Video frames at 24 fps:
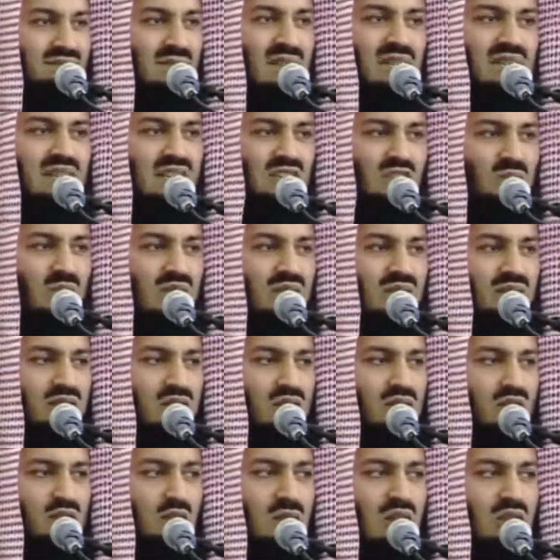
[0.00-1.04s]
Make us one of
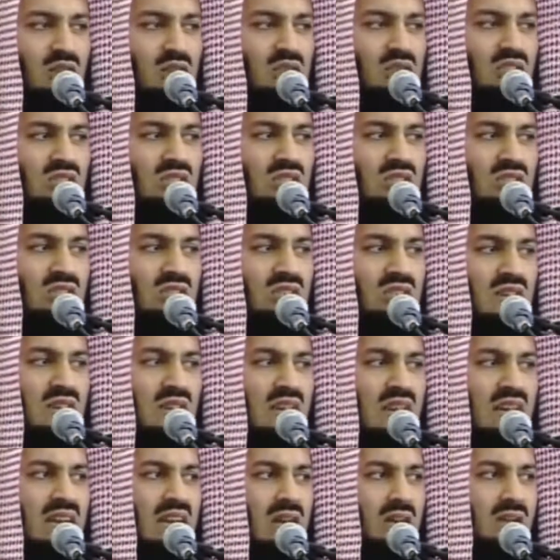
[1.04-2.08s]
those who are conscious,
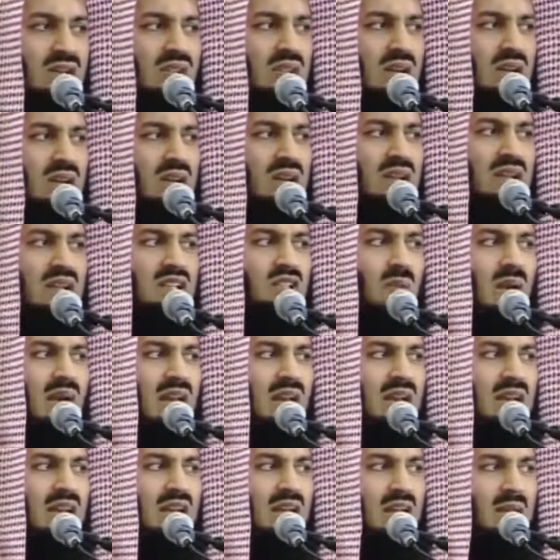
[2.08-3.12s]
and our children as
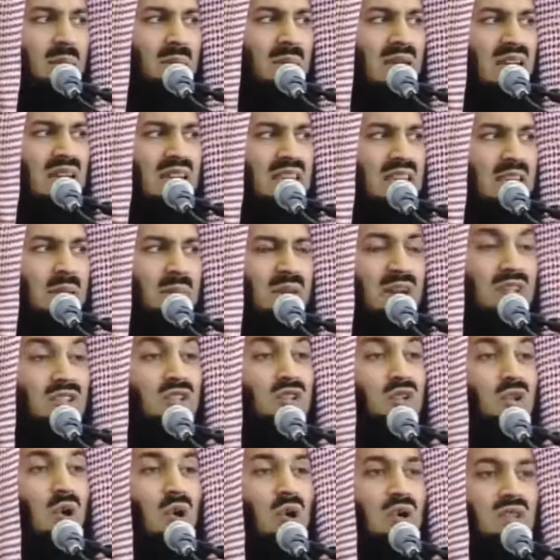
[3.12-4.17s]
well. Make them a
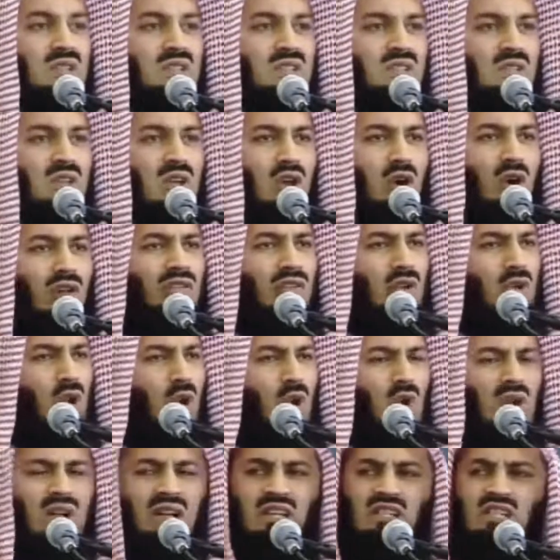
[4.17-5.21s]
source of
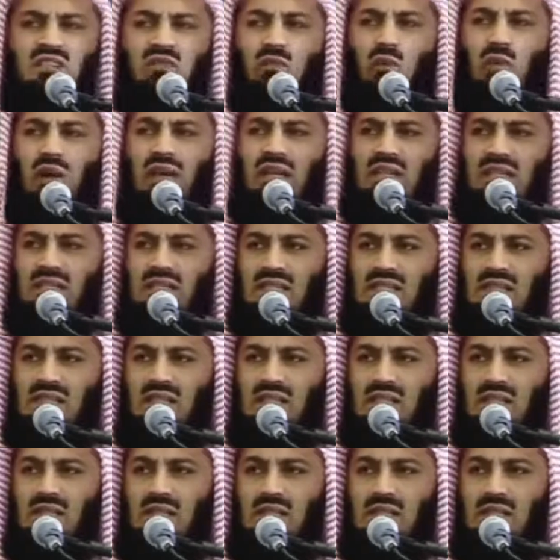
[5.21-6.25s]
coolness for us."
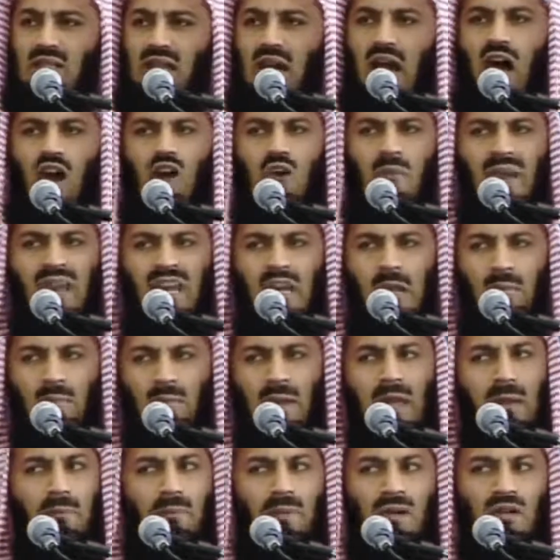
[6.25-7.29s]
How many
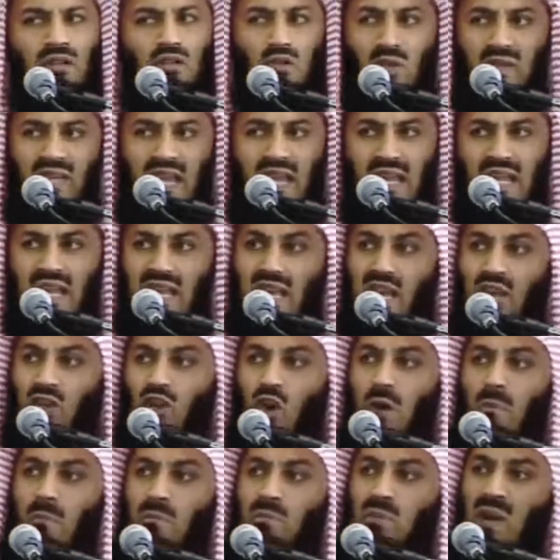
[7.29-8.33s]
people today
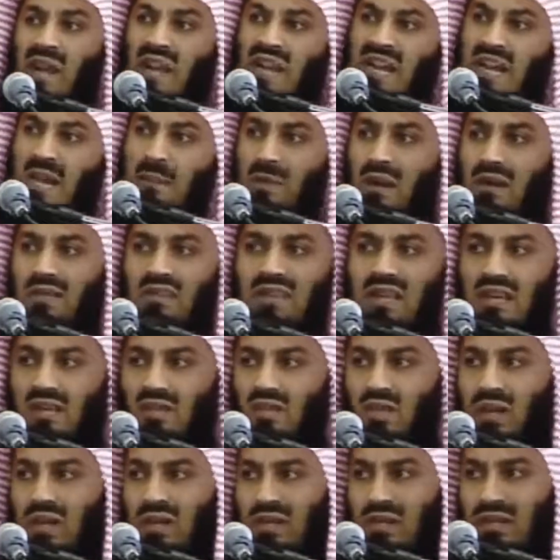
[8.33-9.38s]
complain about their
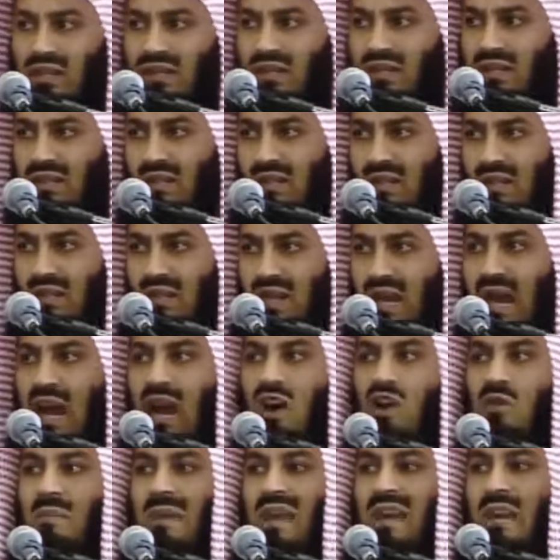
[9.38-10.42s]
children?
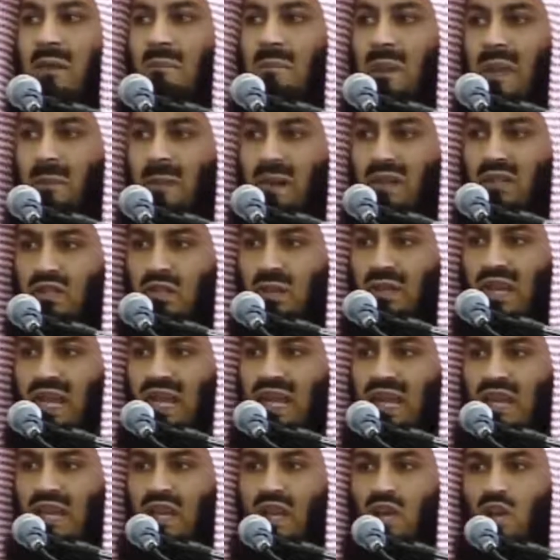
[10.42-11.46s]
How many people
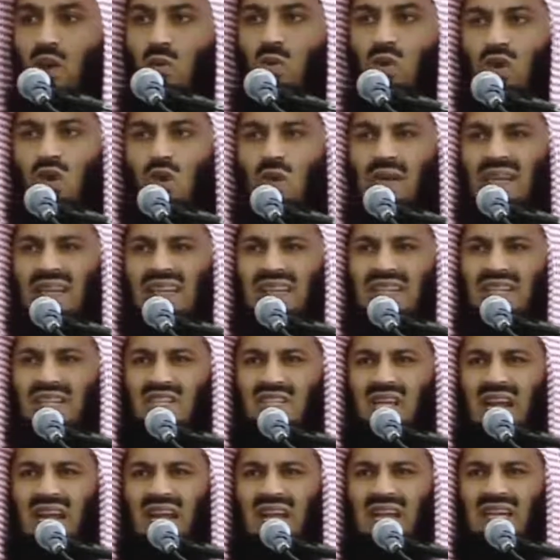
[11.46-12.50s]
today would look at the
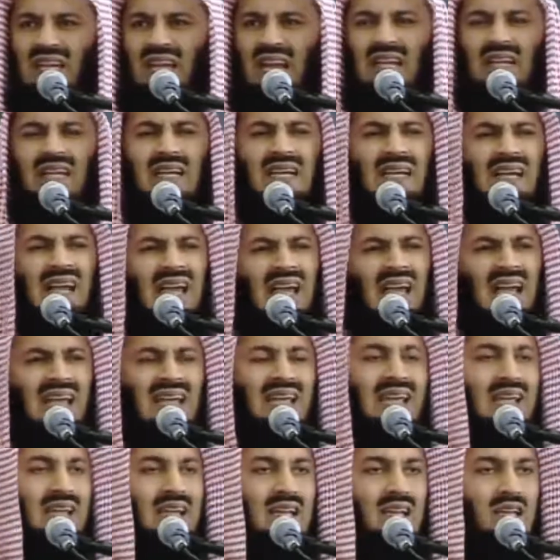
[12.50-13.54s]
child and
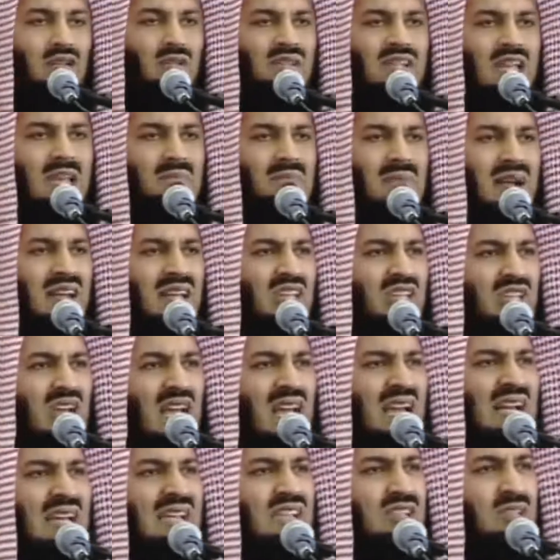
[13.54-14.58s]
cry to say, "My
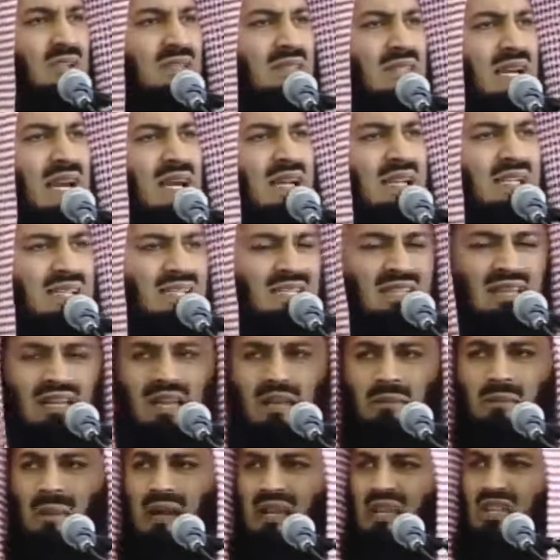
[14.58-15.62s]
child is on drugs,
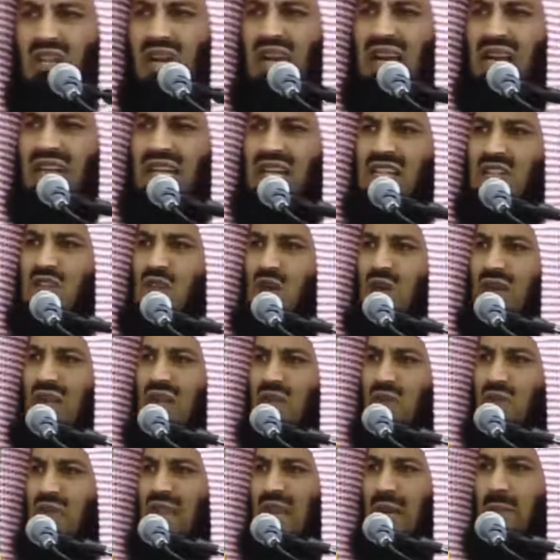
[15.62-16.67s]
my child has gone
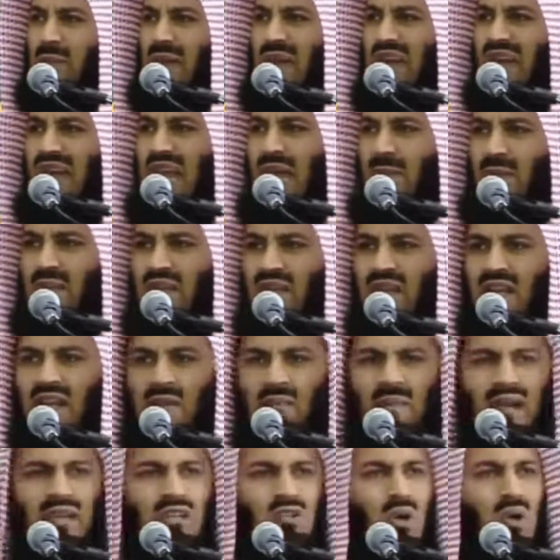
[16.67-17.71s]
into that bad habit,
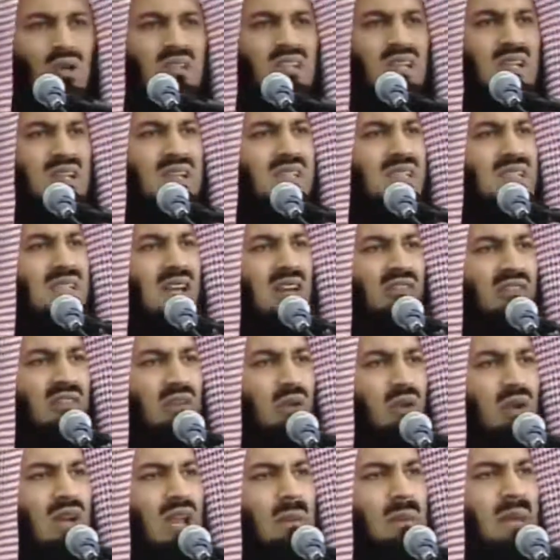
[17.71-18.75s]
my daughter,
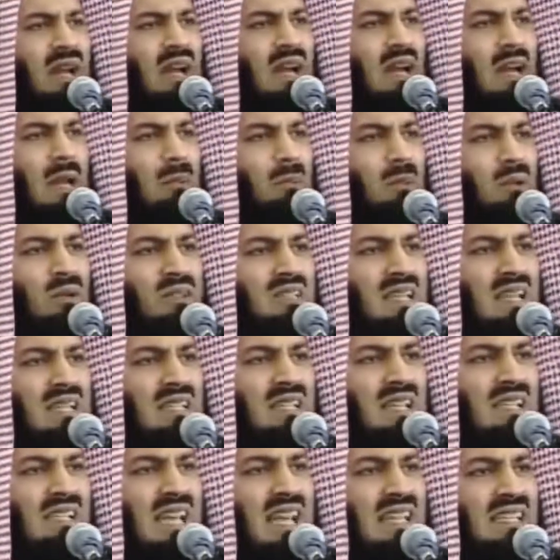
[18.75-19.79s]
astaghfirullah, may Allah
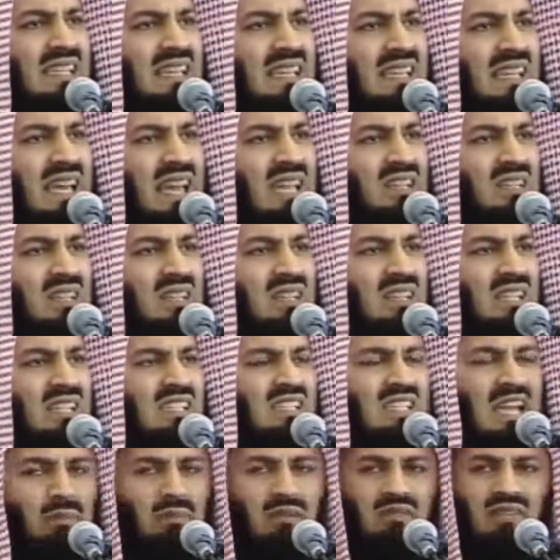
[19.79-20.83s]
protect us, has engaged in this
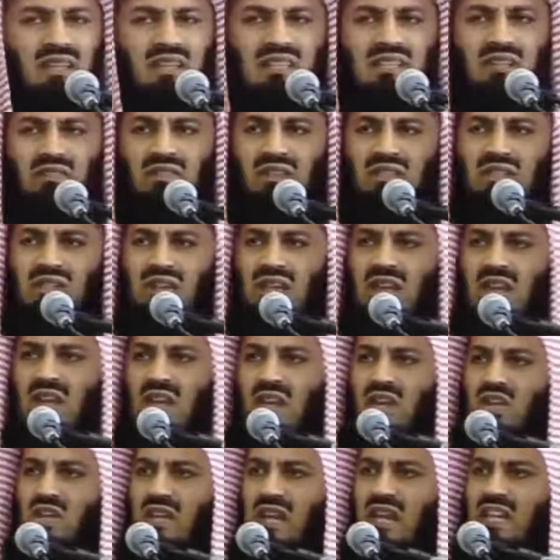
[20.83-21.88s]
type of activity,
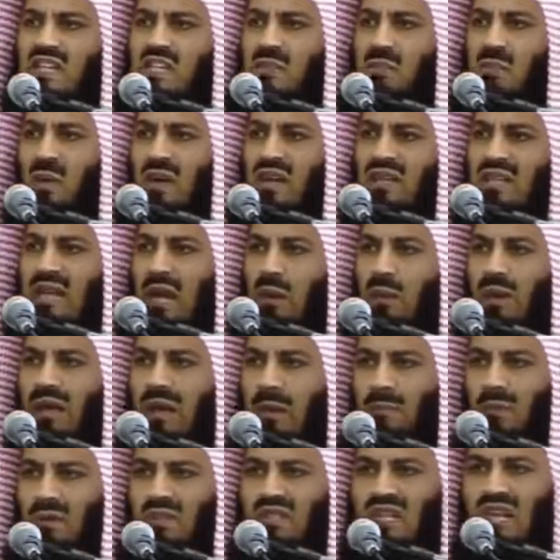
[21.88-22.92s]
she has spoiled our
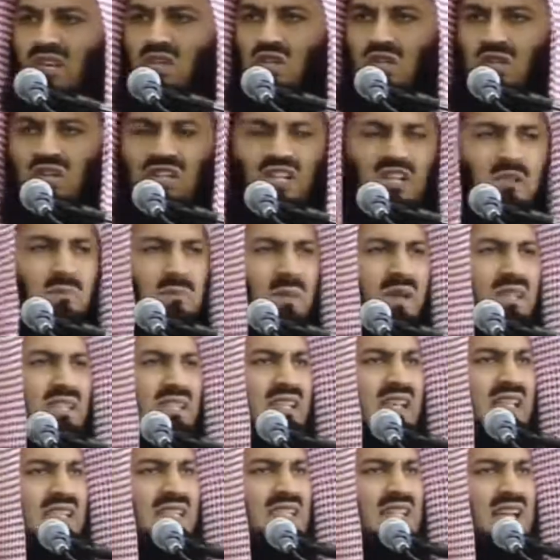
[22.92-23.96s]
reputation, this
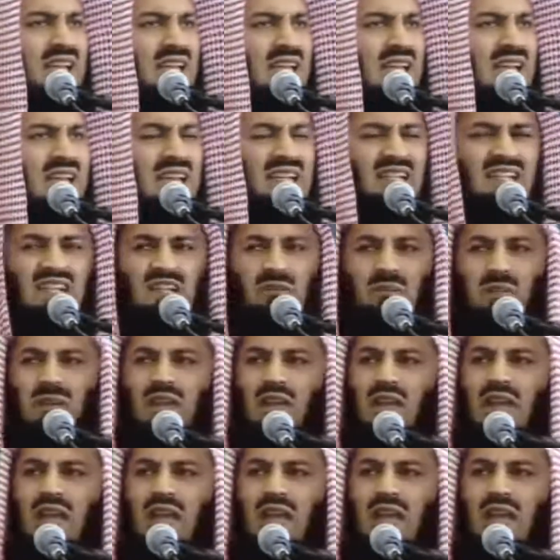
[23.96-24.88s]
person has done that."